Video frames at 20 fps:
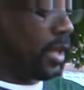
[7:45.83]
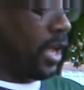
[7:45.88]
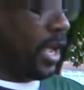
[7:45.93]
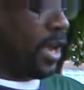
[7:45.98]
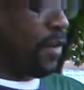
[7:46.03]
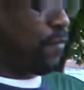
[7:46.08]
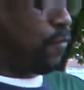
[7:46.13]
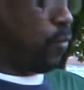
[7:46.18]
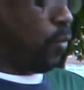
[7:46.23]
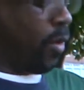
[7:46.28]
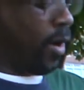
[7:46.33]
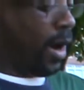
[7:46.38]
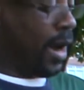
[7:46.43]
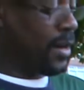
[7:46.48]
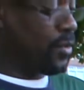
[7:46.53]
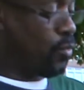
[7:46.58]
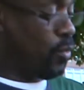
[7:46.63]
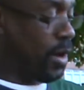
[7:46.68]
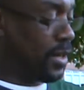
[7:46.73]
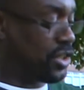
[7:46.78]
If
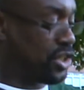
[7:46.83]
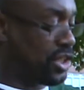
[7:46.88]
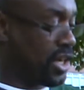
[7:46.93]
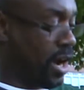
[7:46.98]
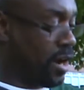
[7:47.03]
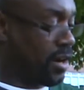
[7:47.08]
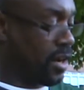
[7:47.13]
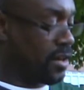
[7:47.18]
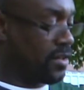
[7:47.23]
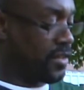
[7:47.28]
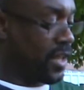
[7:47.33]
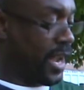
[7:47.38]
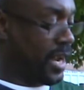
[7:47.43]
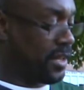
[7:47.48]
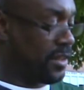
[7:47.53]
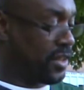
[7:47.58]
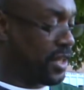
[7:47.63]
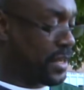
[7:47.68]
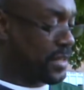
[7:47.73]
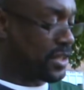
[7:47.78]
one was younger than
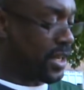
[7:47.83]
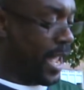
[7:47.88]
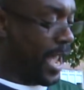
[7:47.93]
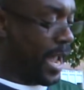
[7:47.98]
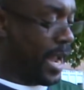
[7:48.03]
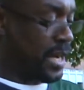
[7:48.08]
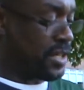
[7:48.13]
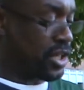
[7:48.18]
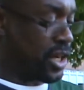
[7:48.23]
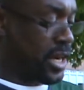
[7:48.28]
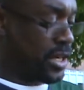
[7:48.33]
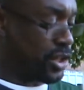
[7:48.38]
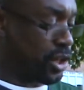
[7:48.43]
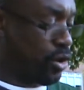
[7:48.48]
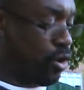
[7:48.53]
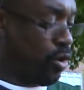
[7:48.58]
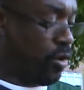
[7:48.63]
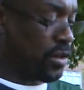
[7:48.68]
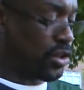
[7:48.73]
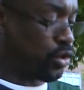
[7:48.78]
this age,
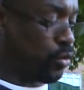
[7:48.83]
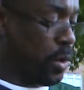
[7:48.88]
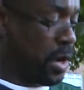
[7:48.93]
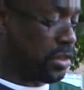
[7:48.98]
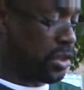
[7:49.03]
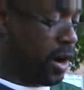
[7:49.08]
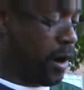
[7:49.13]
intercourse with